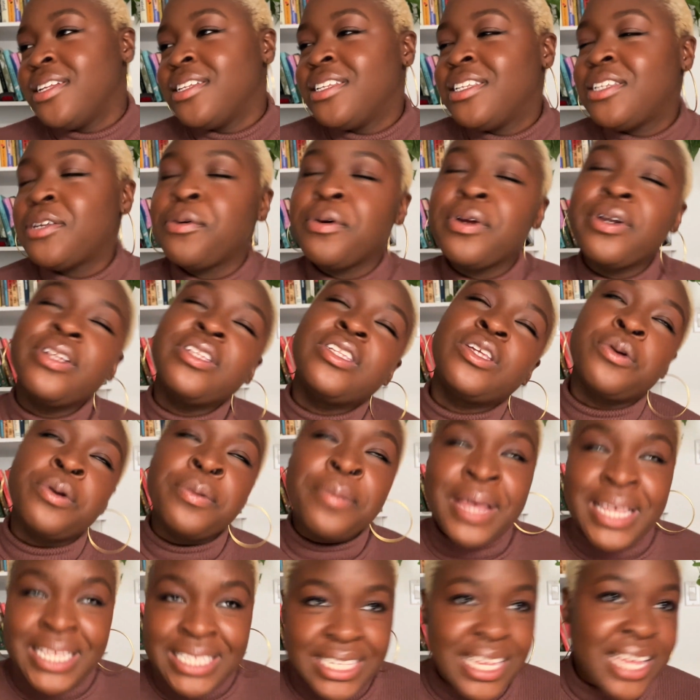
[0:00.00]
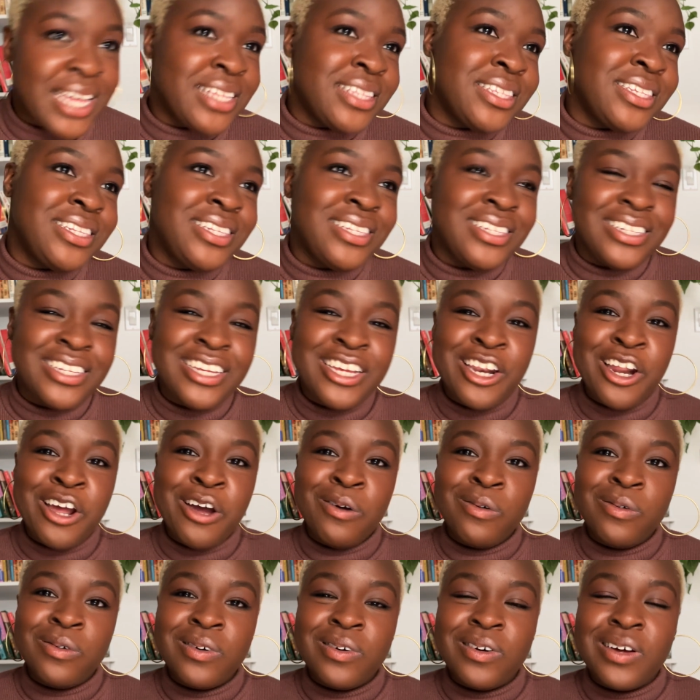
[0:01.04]
it makes sense, you
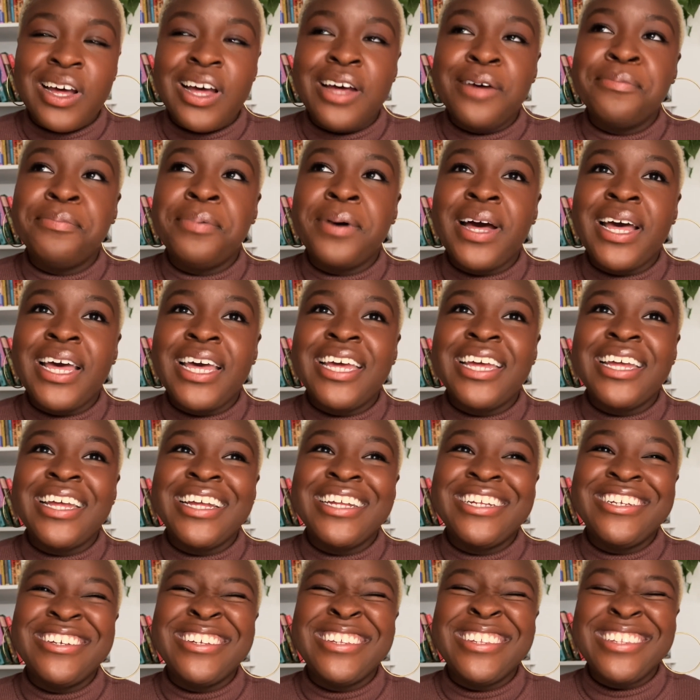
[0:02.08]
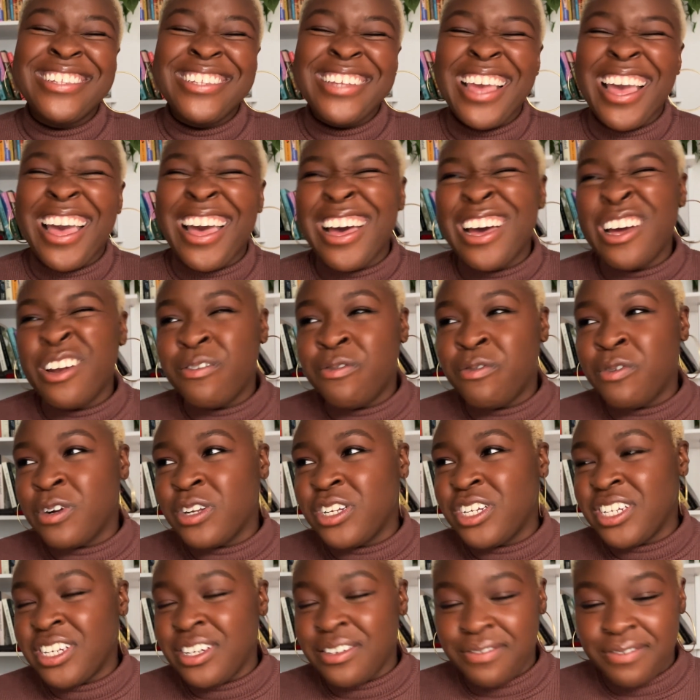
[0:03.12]
know, but it's just, yeah,
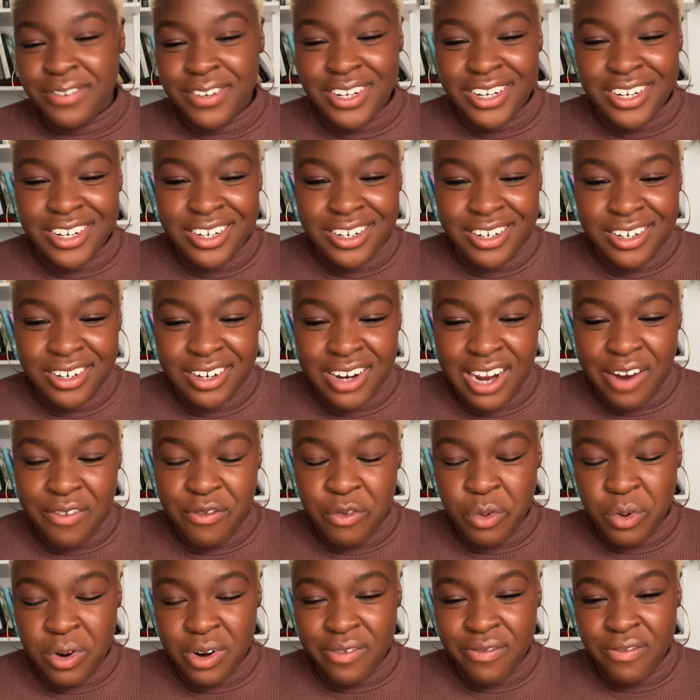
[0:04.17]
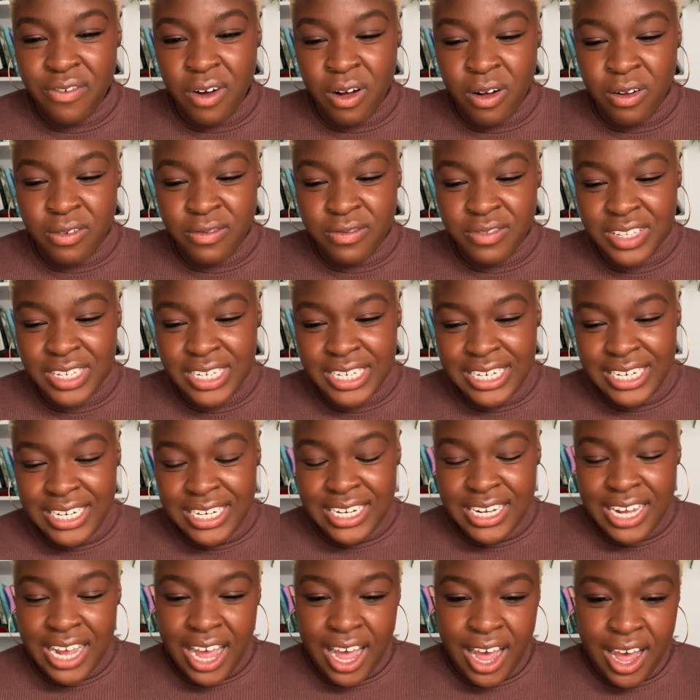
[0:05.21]
unfortunate for everyone involved.
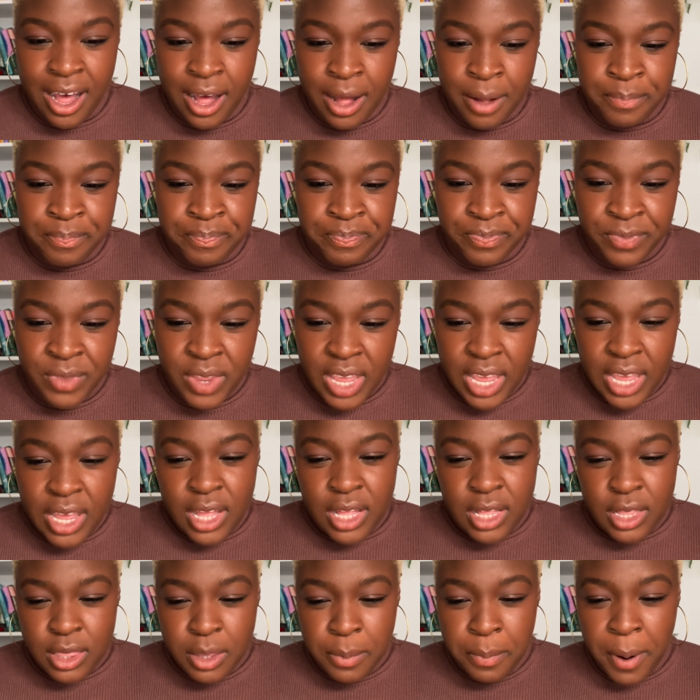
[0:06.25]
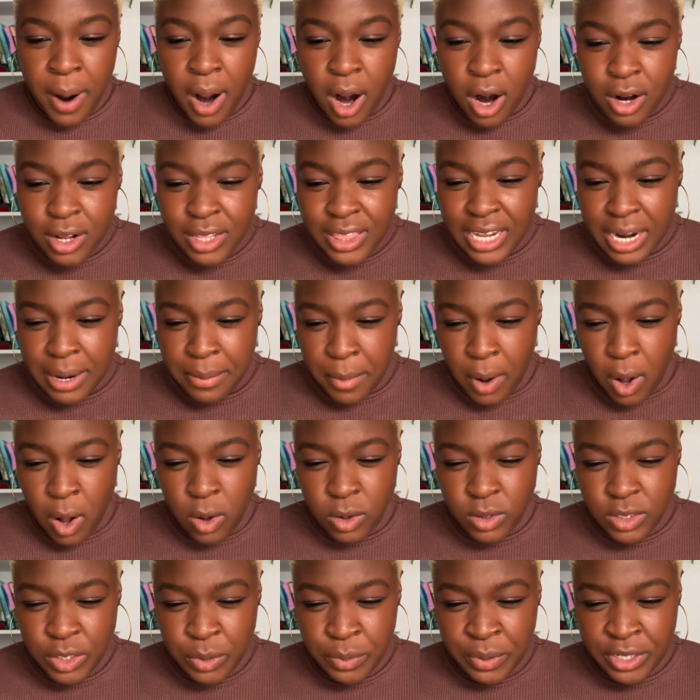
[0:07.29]
The part that I'm
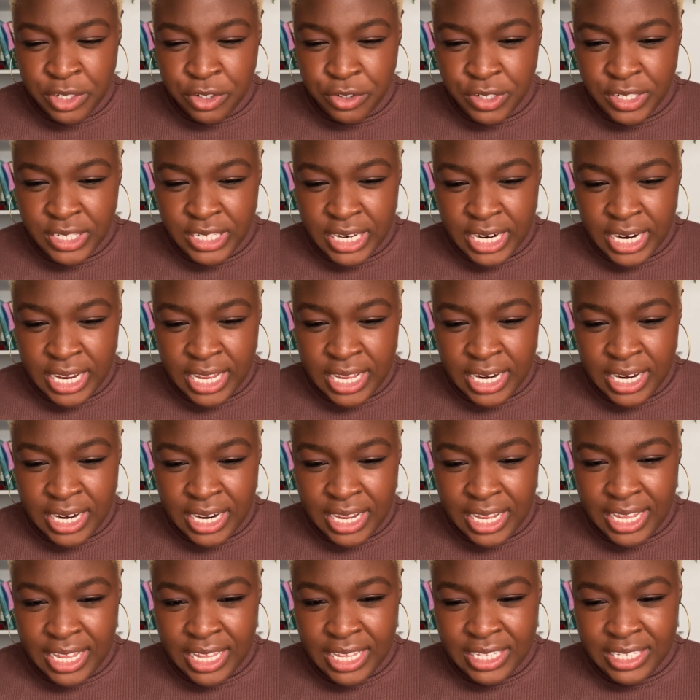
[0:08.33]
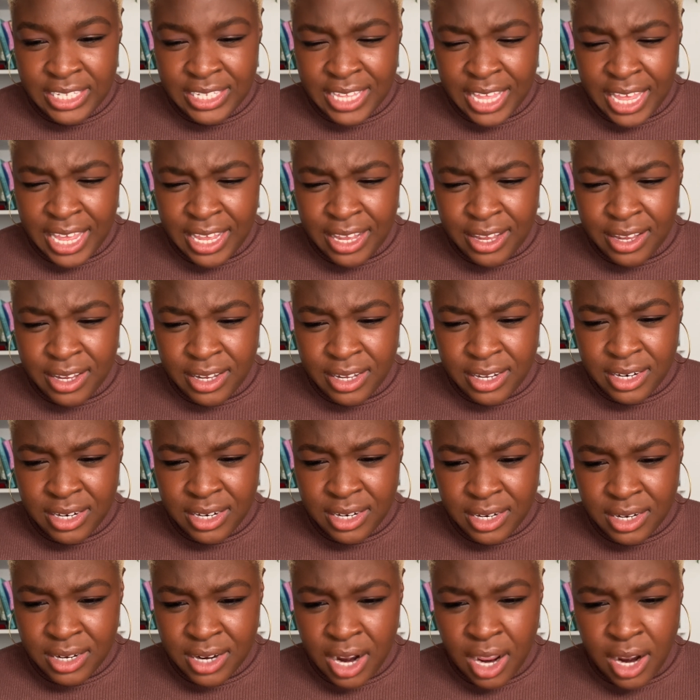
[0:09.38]
also interested in is like
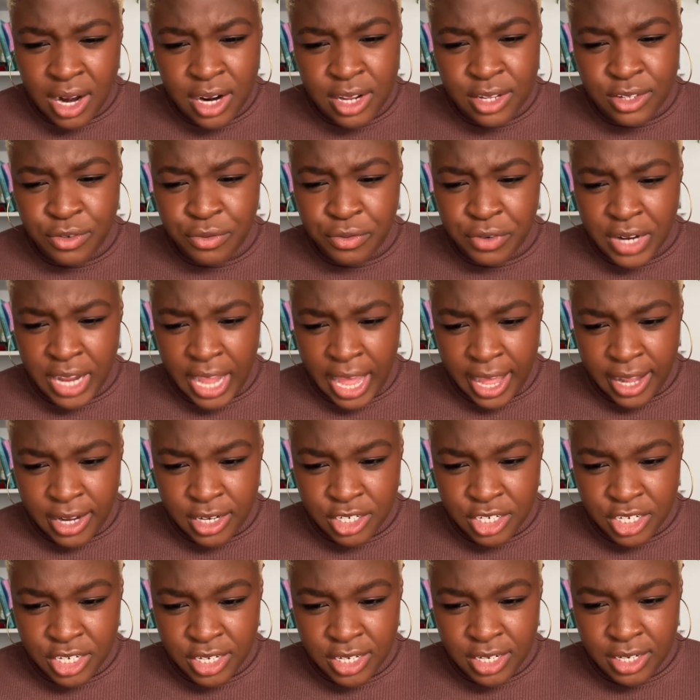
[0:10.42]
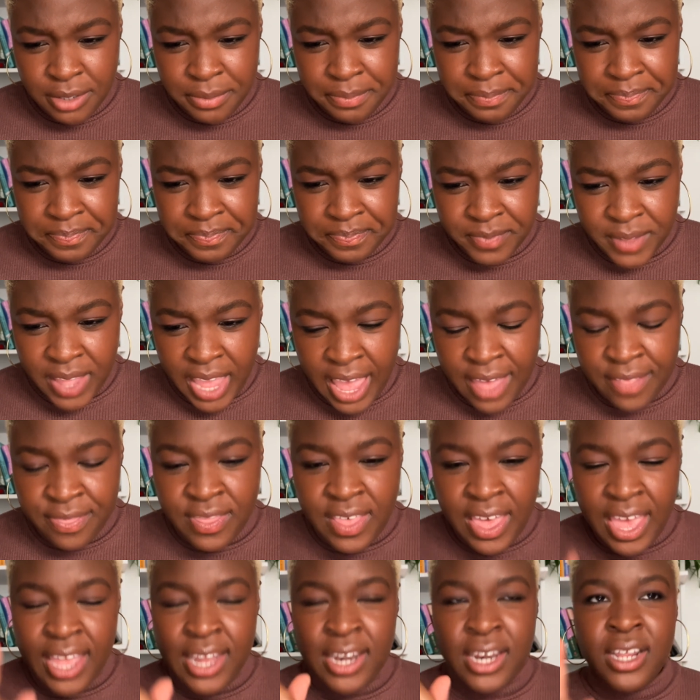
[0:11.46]
Nana's reaction and
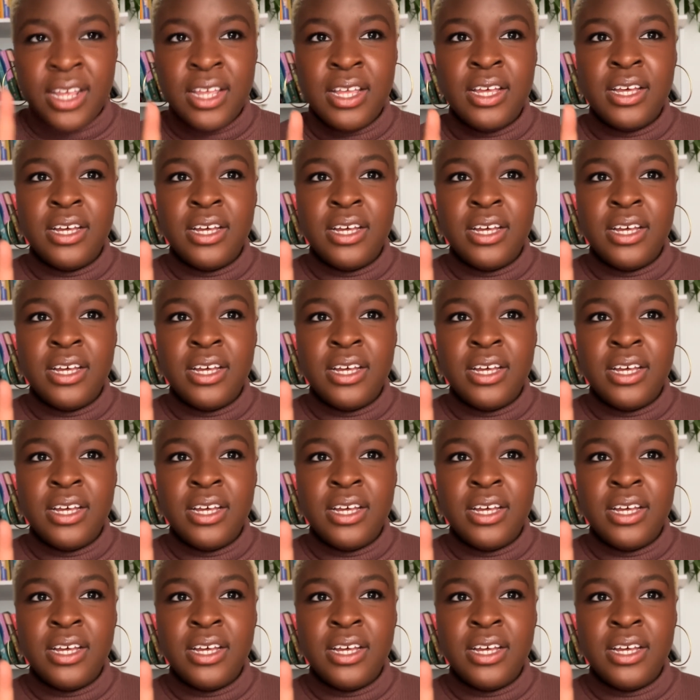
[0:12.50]
then